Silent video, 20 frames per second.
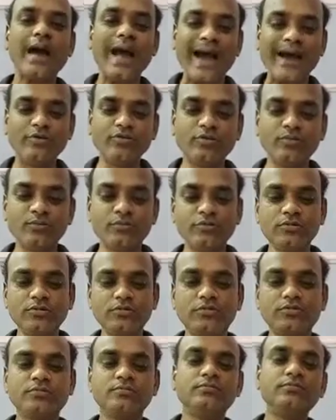output,
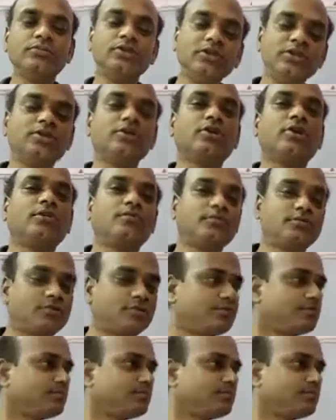interrupt.